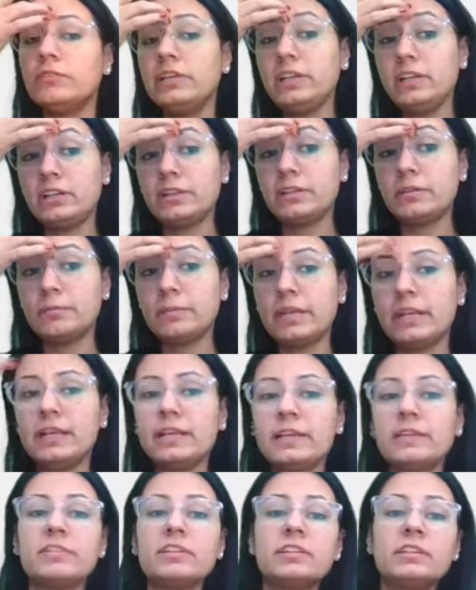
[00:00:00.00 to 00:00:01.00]

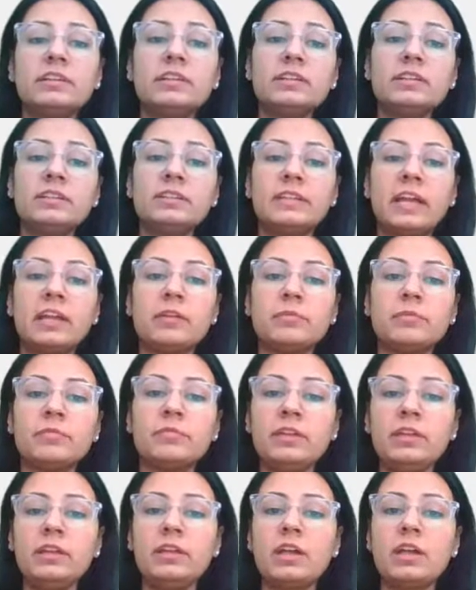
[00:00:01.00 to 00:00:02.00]
mainly with the type
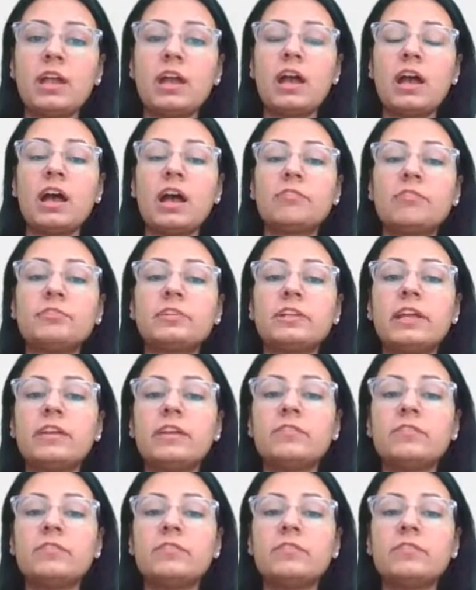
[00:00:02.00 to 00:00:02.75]
B after